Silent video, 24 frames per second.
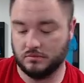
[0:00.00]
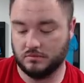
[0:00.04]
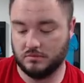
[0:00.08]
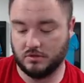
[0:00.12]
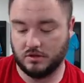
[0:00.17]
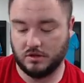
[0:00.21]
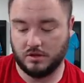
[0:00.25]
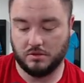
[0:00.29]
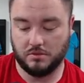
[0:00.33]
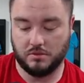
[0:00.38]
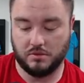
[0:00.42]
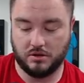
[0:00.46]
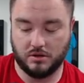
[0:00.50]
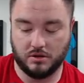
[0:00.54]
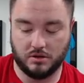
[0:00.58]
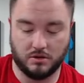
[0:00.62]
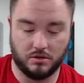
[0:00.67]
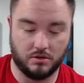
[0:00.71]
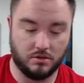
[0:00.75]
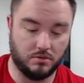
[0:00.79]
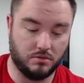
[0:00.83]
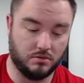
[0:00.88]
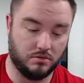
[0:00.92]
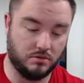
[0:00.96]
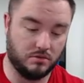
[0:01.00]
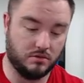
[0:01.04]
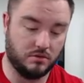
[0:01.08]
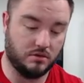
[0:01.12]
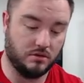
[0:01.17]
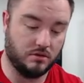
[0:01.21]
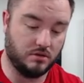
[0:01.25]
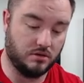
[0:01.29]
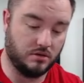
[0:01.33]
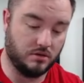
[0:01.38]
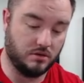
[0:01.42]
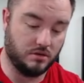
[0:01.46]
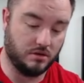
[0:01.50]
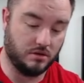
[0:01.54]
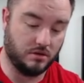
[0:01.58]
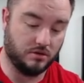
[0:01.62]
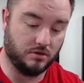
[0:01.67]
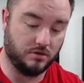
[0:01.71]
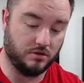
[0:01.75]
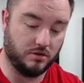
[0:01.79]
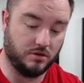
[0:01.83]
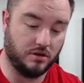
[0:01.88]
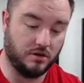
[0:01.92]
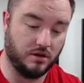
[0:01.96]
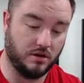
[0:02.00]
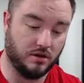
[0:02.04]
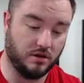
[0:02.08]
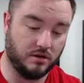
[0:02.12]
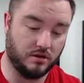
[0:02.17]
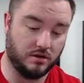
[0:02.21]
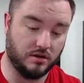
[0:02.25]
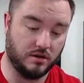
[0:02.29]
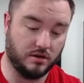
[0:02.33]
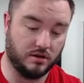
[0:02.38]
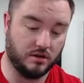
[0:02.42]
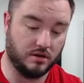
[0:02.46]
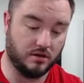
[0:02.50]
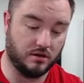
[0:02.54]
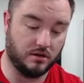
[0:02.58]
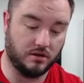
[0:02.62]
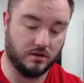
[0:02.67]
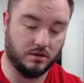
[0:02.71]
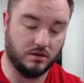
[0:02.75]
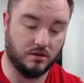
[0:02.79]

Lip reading: Here we go. Another Young Gun.